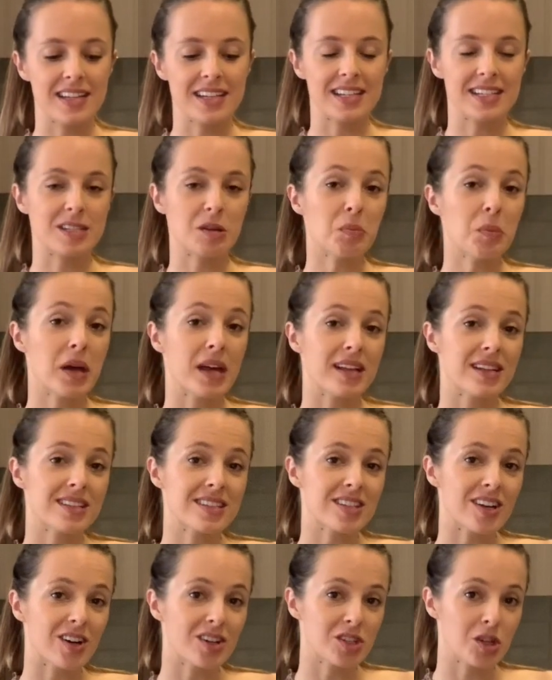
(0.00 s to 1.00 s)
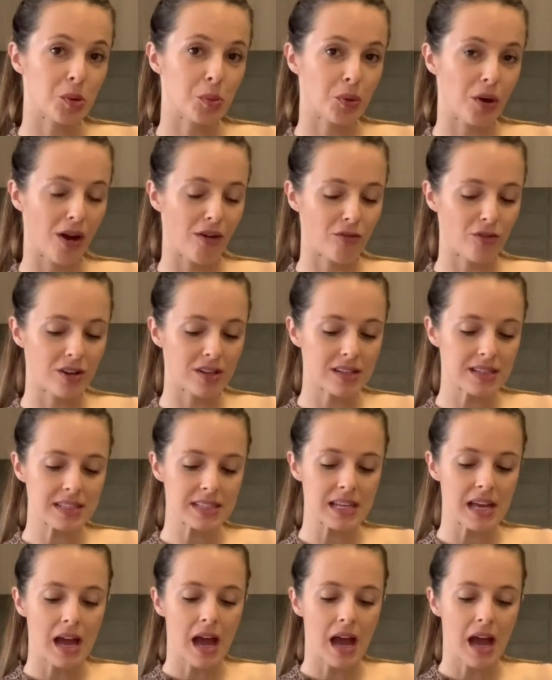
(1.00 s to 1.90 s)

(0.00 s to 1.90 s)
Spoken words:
depends on your preference.